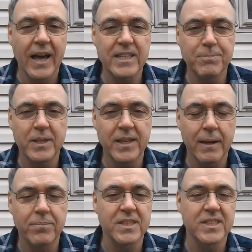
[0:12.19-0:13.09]
has been
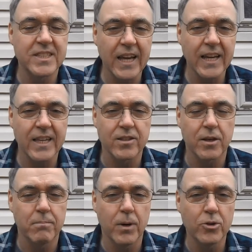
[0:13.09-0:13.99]
named the
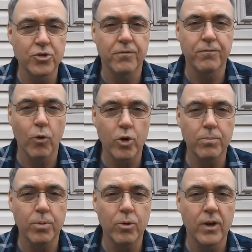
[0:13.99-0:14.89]
second most
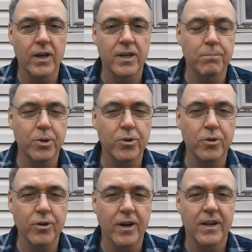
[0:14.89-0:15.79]
affordable
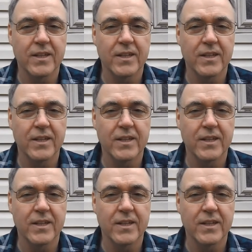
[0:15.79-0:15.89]
computer